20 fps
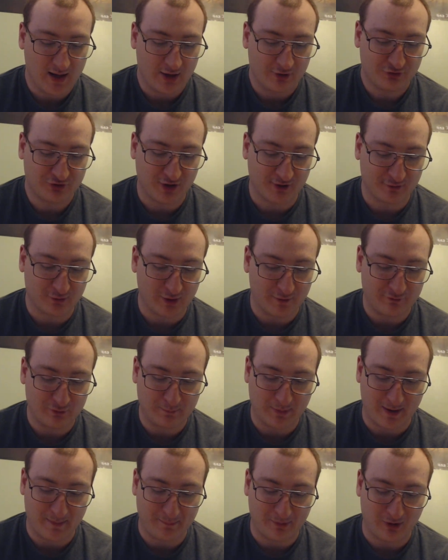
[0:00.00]
General Evan
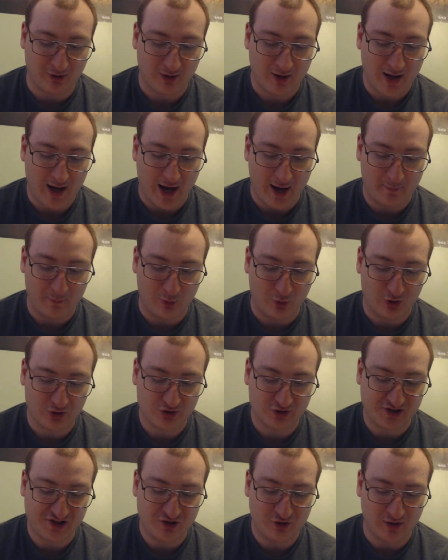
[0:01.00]
Piper, I am
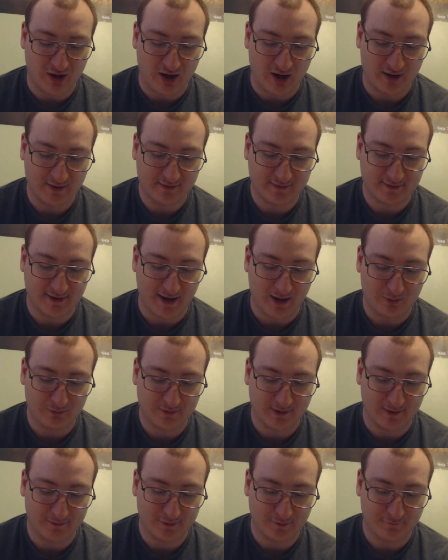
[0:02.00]
ordering you hunt down
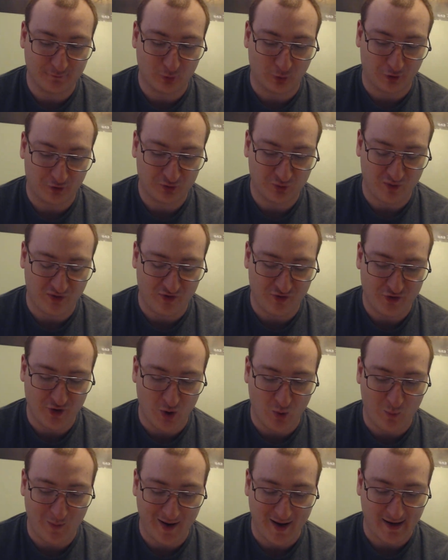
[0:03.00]
Delta Force with
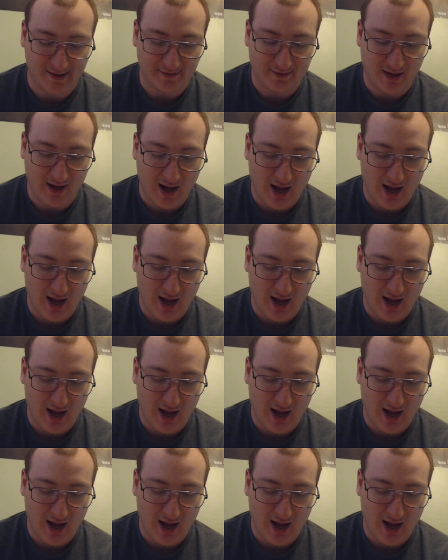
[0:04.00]
no end.